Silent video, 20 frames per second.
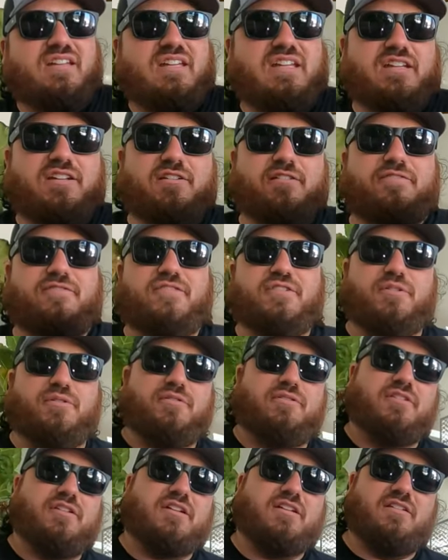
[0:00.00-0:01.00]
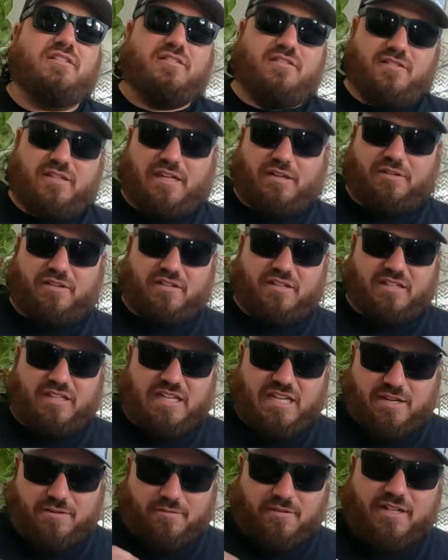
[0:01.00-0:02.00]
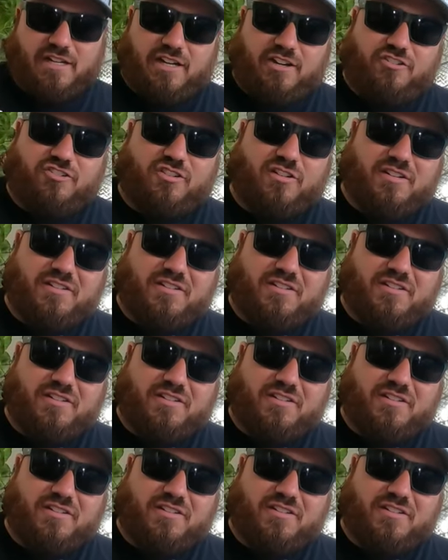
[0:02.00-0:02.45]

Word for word: going to heat your food. But can, now the heat range